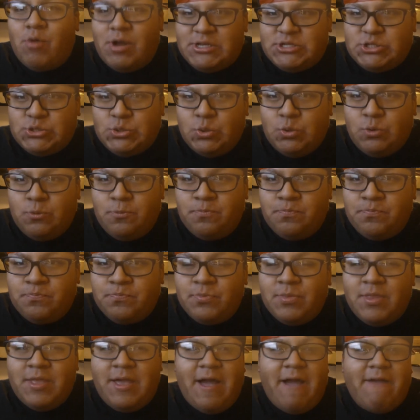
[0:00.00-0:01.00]
wrestle.
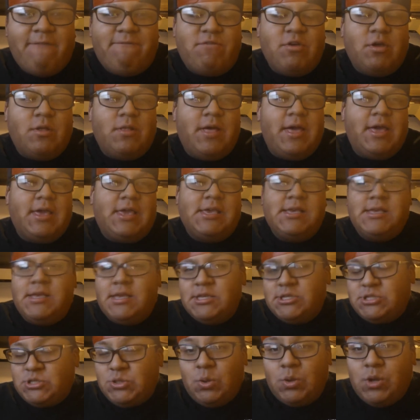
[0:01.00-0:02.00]
I feel like he
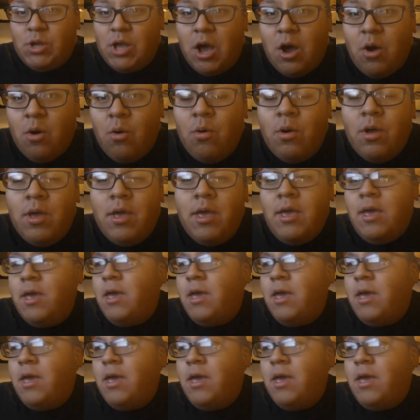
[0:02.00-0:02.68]
can still go.